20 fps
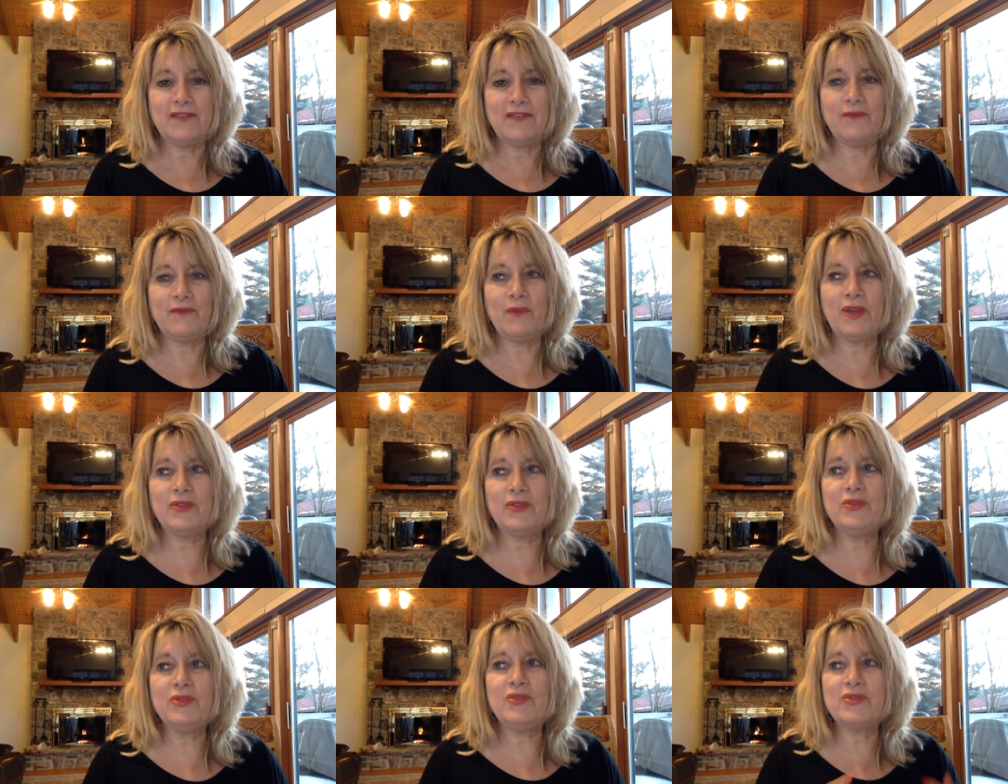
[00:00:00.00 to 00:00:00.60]

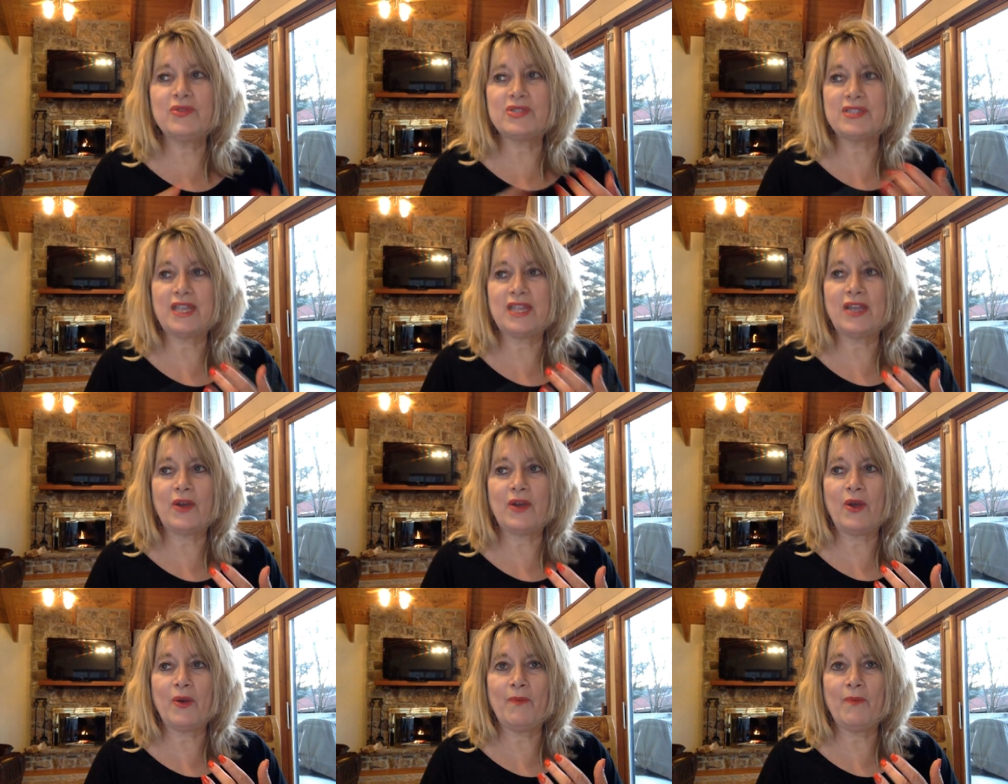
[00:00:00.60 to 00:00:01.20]
Whether you're a
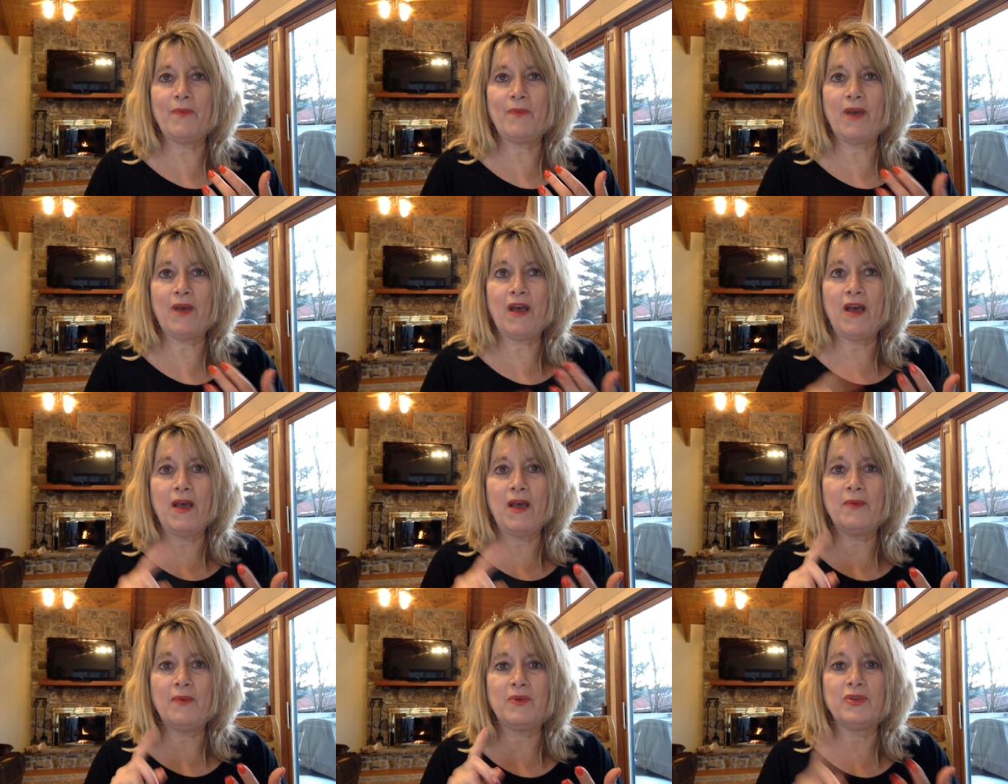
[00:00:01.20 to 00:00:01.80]
stay-at-home
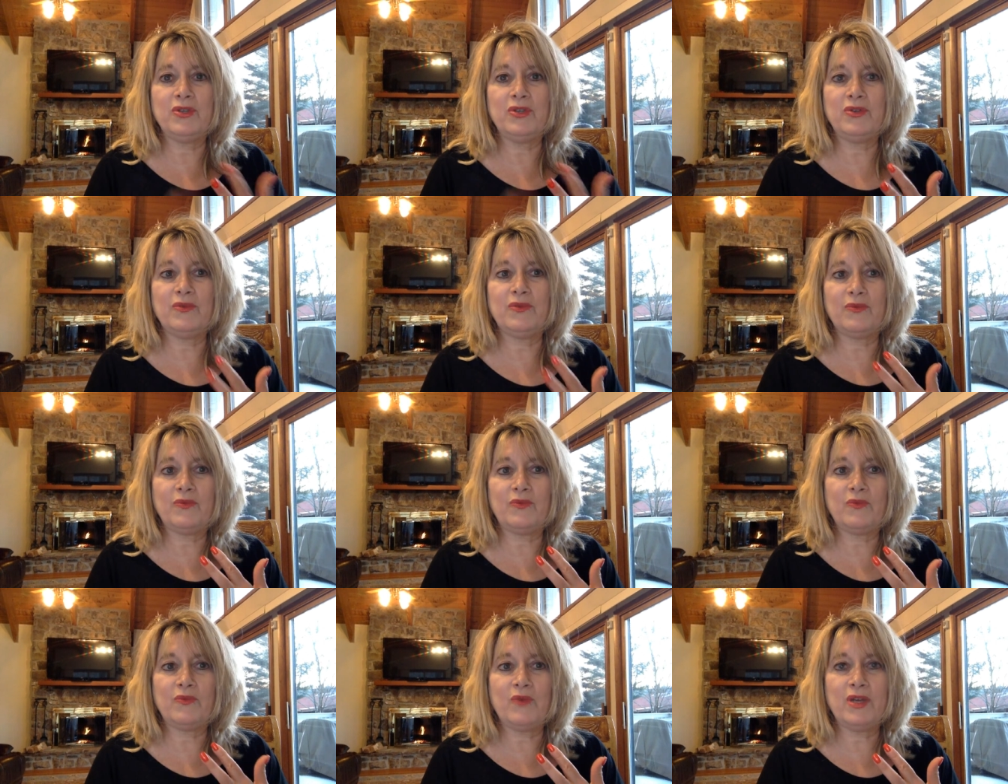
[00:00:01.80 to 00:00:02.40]
mom or you
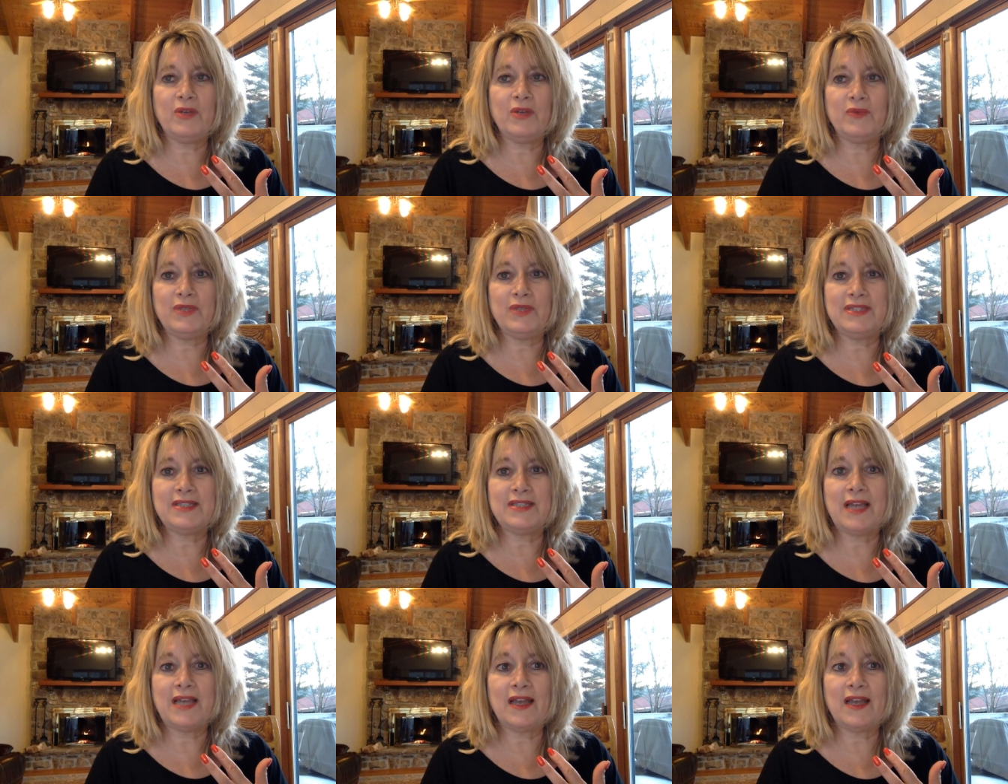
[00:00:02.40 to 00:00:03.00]
want to
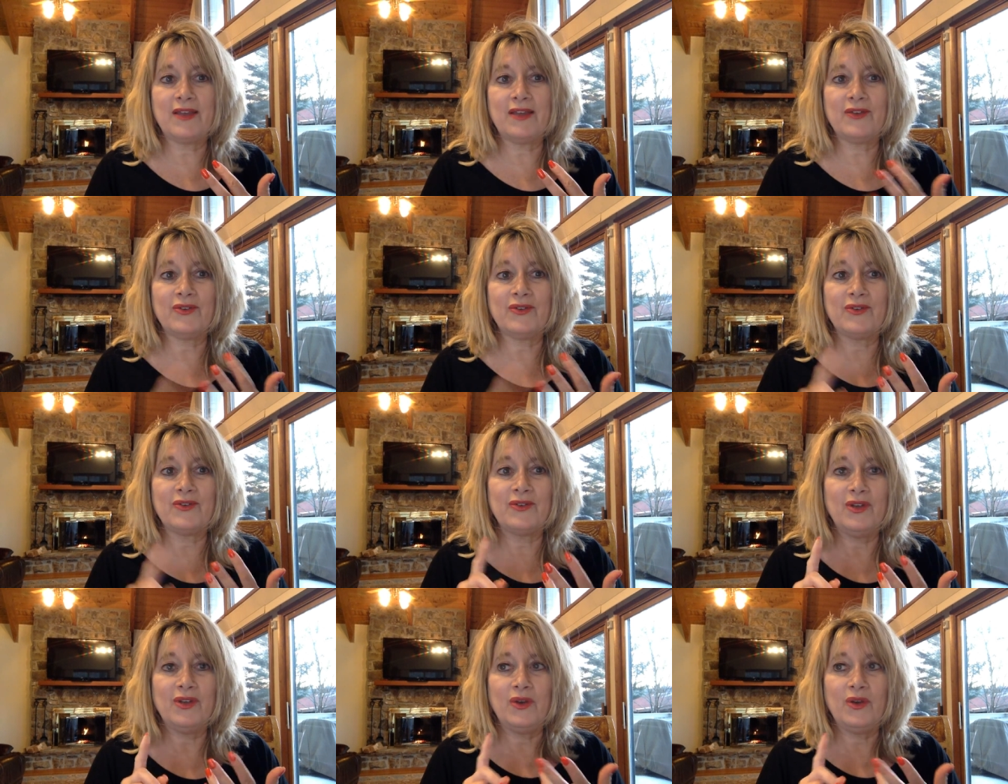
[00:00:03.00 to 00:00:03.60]

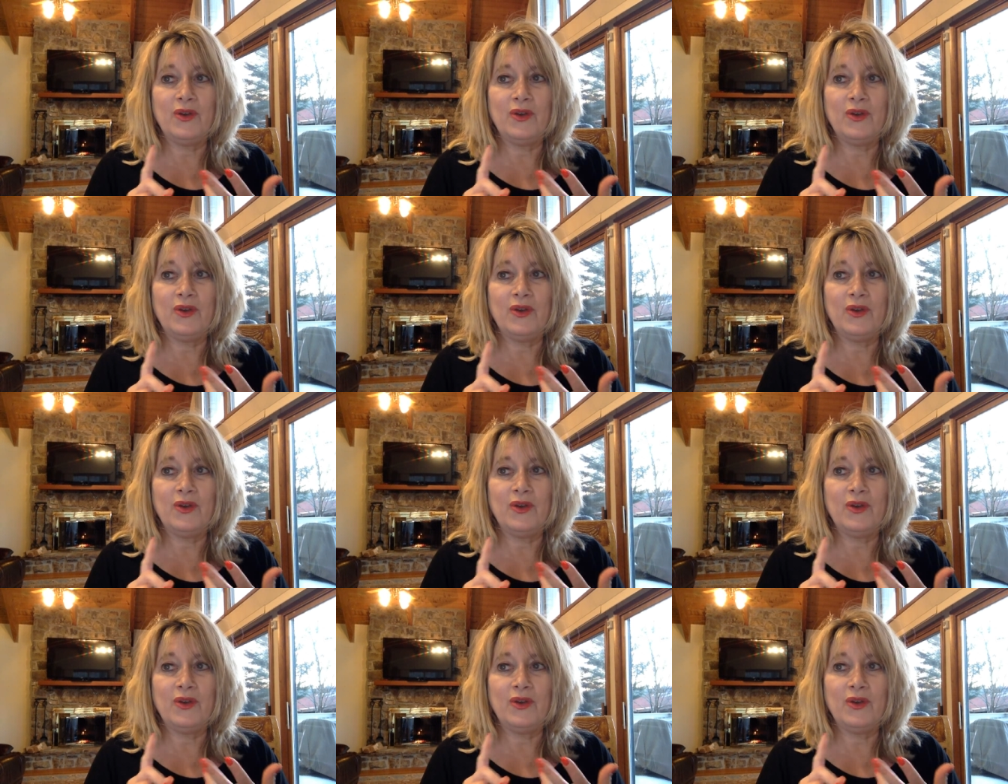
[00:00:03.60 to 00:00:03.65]
retire,